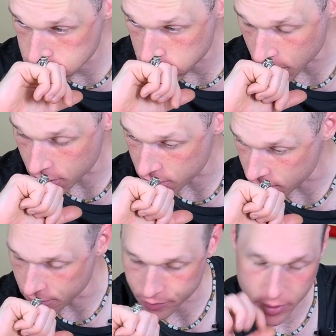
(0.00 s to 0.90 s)
oh, there's
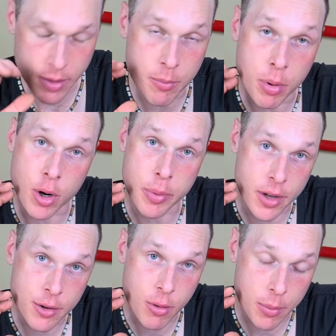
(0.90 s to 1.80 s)
burp
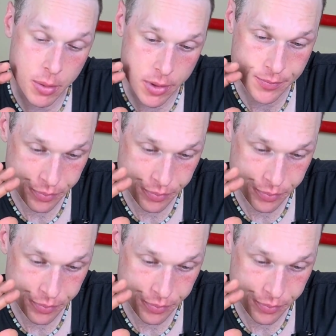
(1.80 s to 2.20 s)
interrupting me.